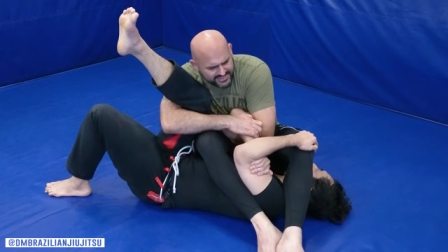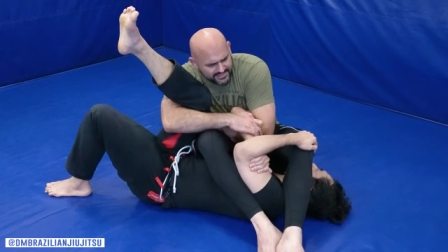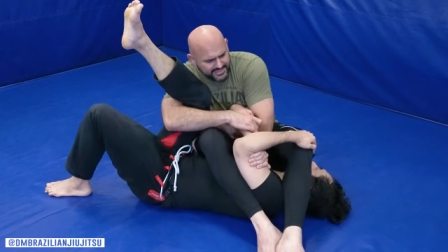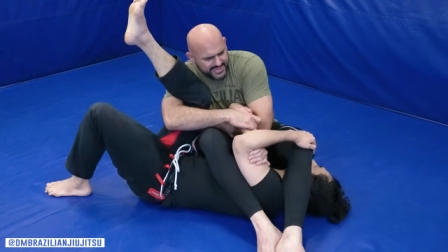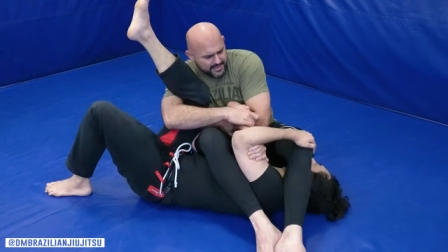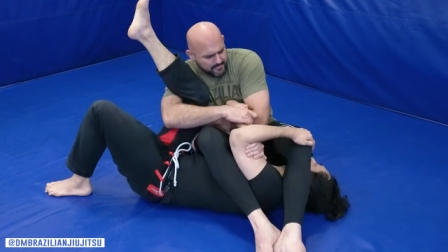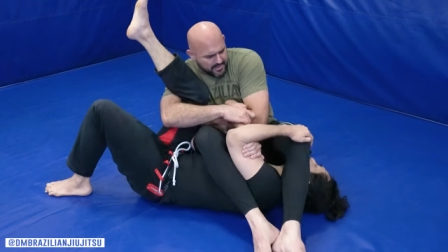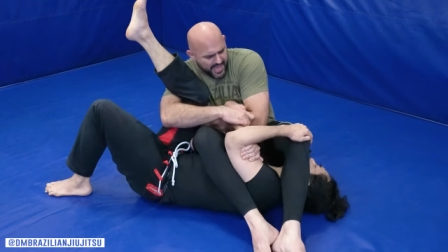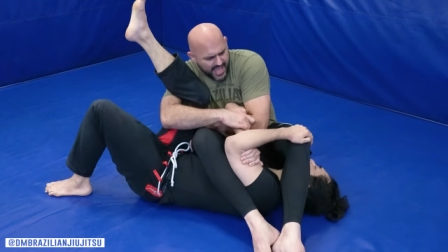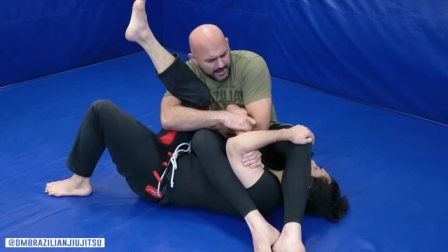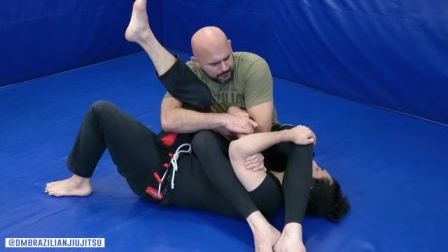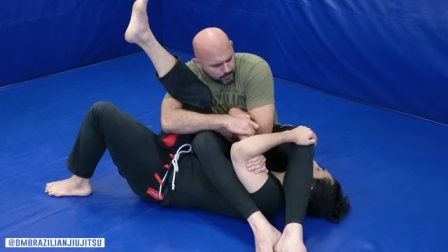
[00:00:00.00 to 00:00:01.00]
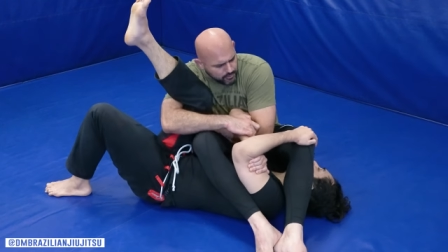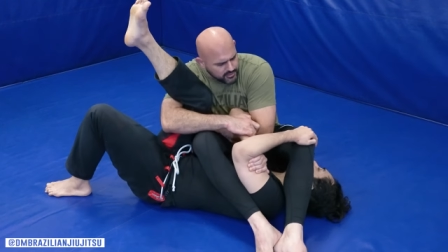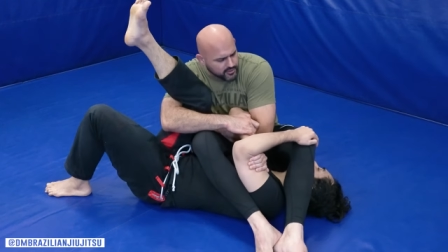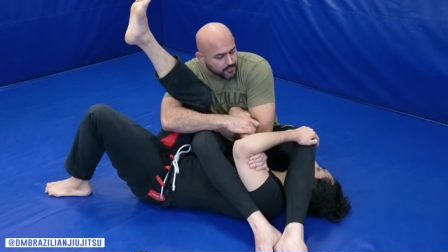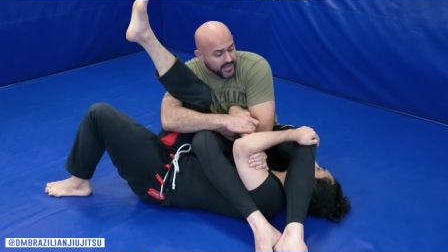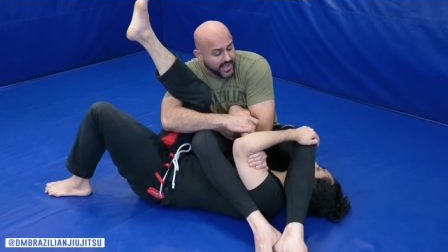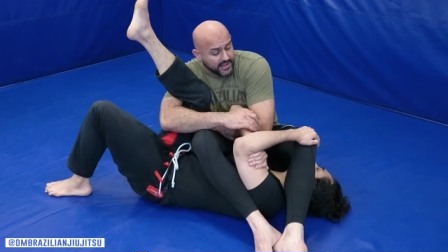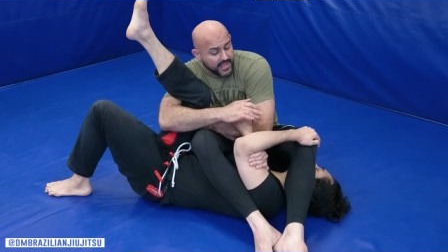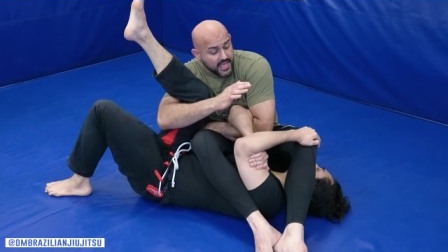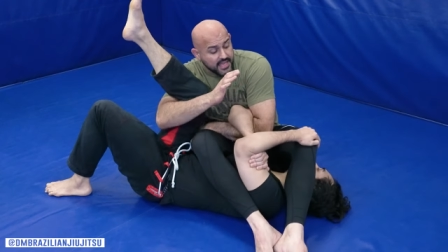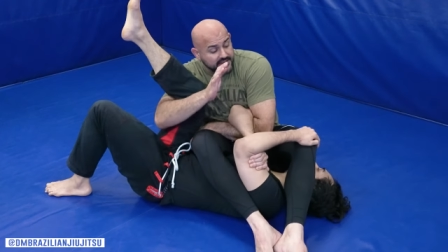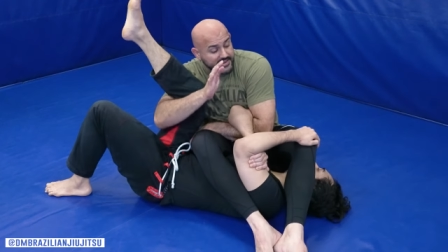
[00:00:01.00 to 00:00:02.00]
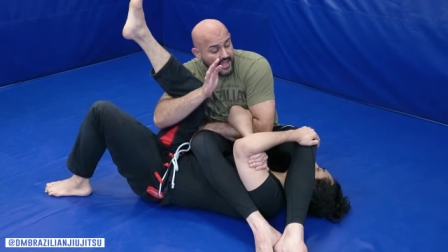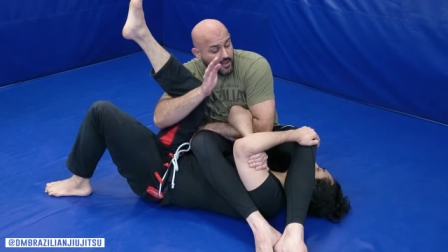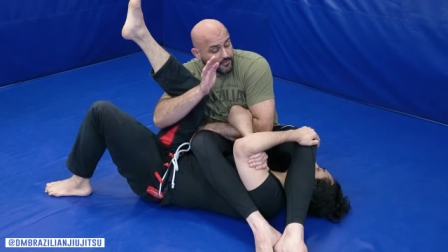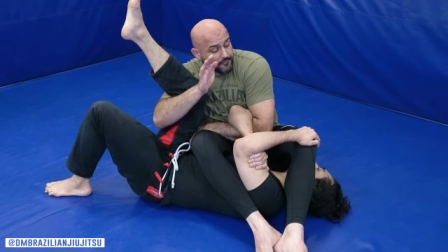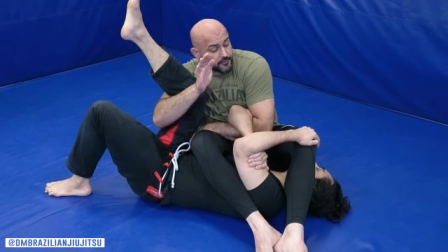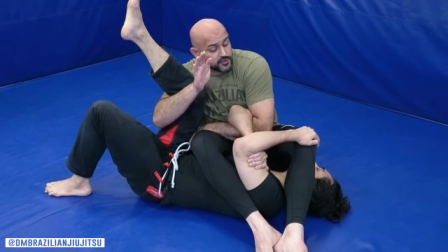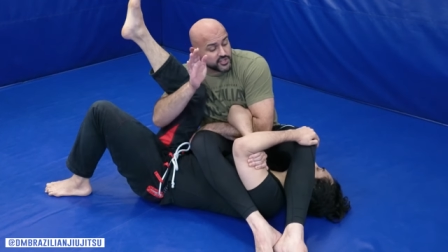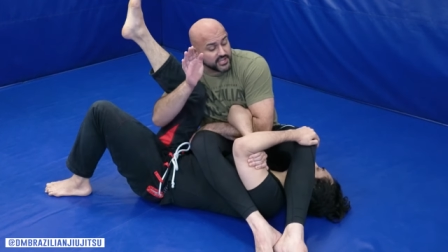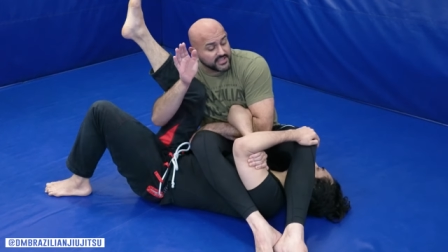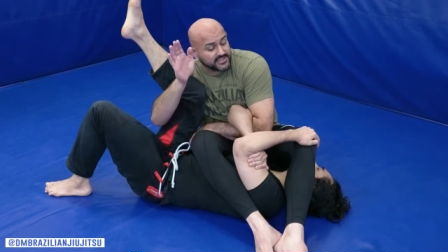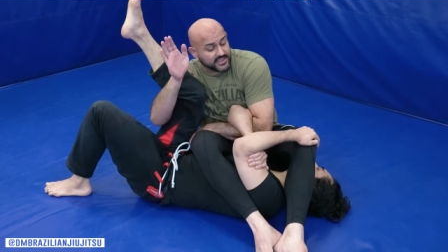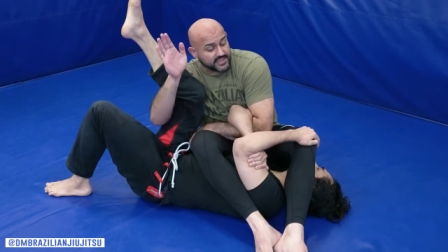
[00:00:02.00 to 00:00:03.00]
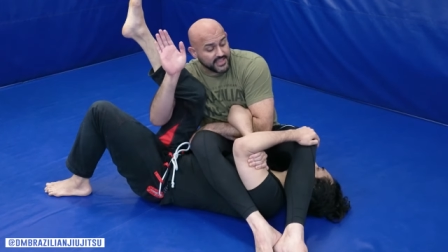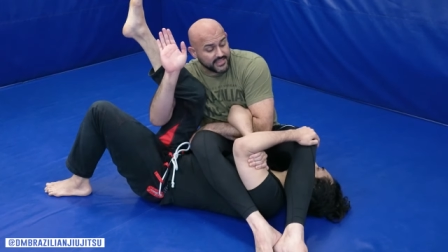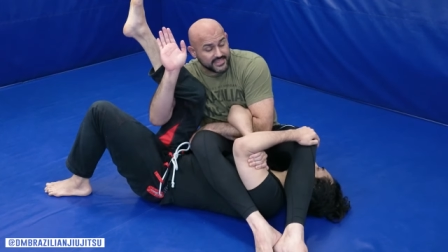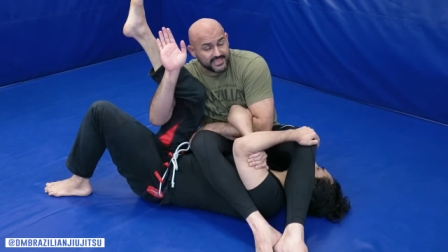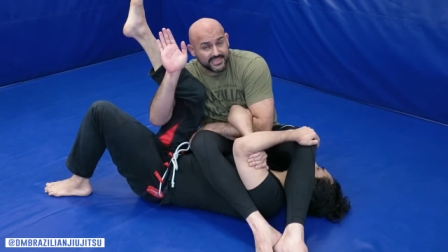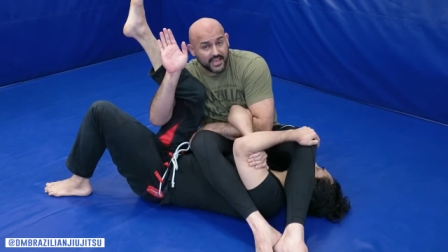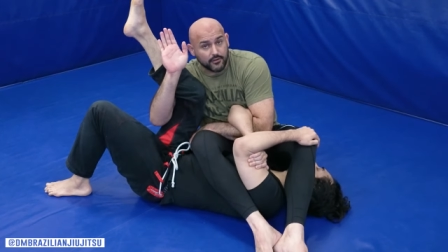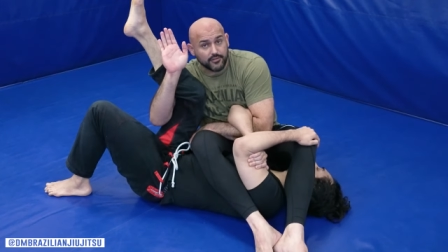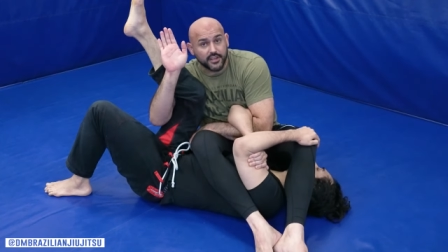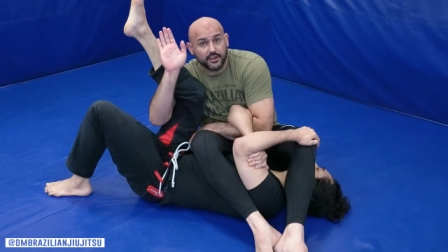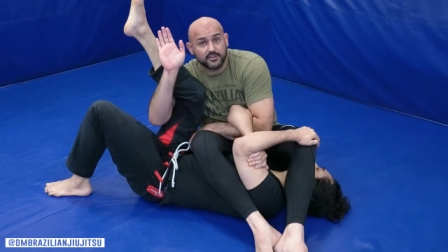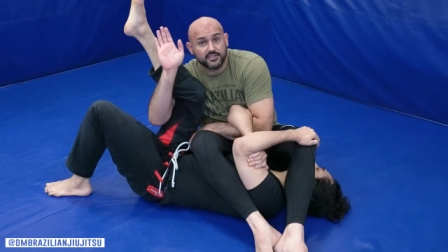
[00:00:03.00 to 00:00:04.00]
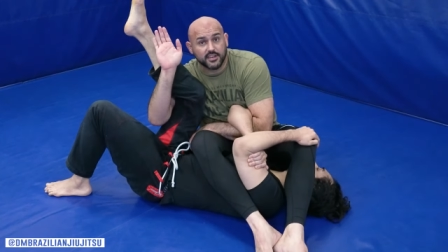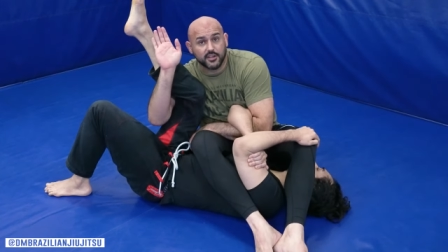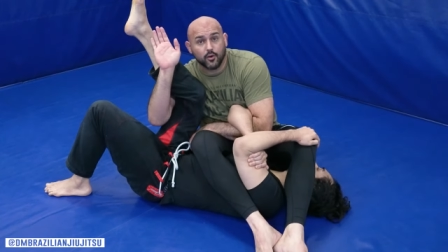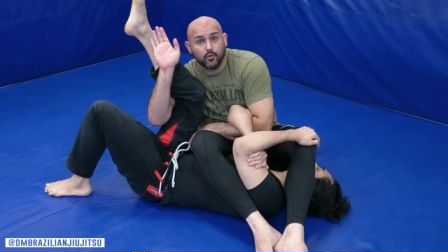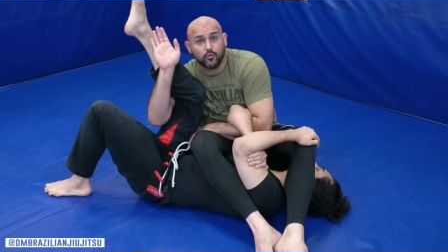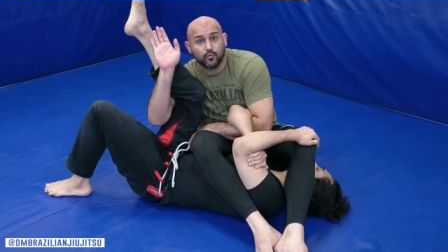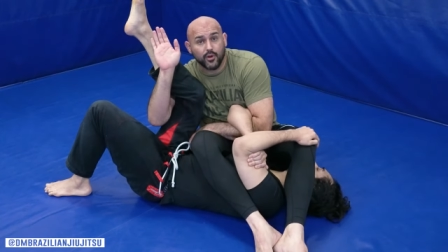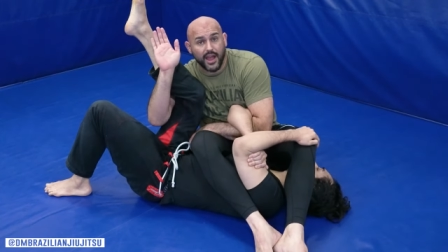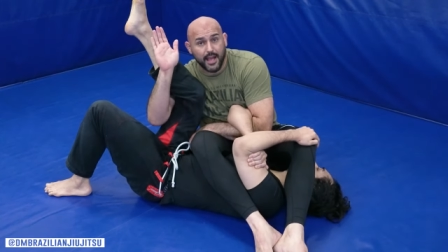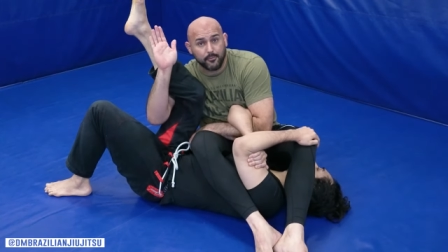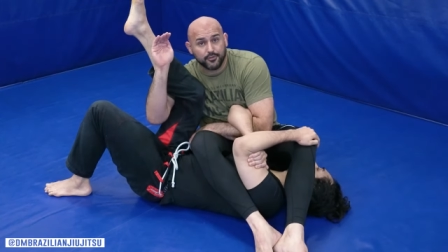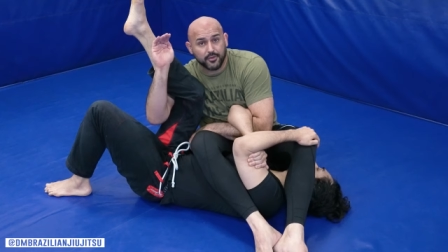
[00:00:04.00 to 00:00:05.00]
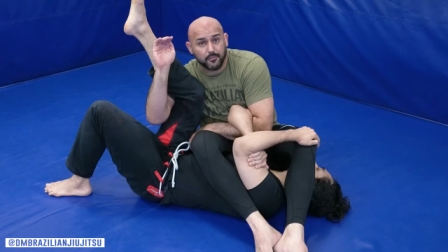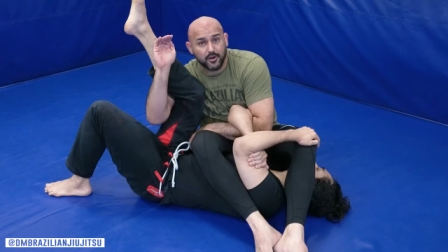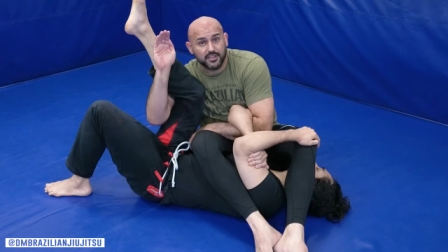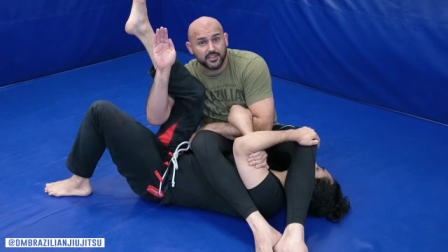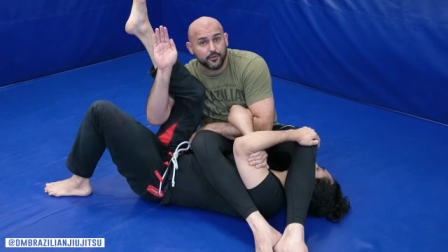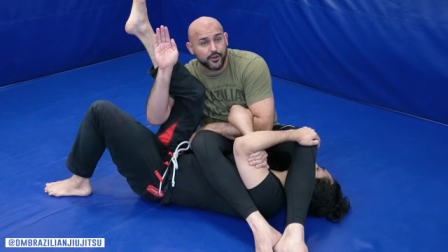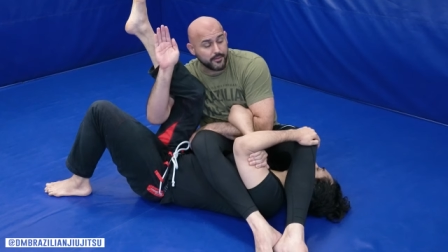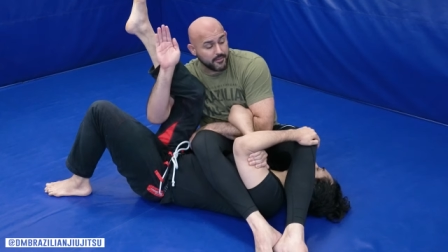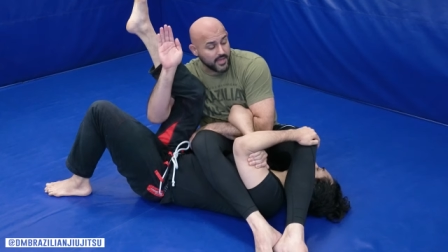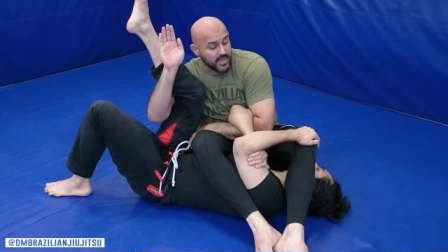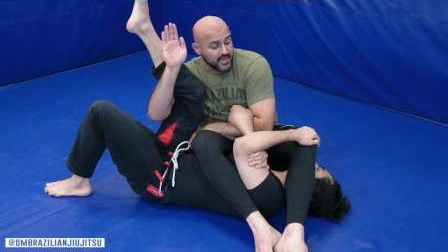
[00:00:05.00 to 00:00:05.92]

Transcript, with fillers: lean it back, pull a little back. Now the first chance I get, this hand over here is gonna go grab with a monkey grip.